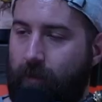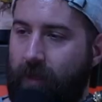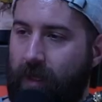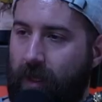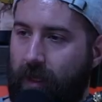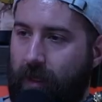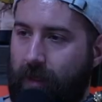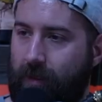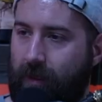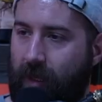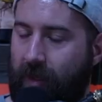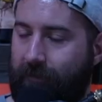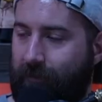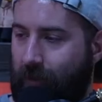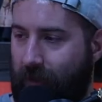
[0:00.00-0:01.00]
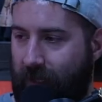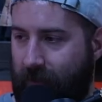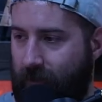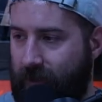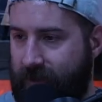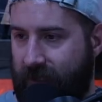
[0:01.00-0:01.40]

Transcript: be like uh, The Hateful Eight where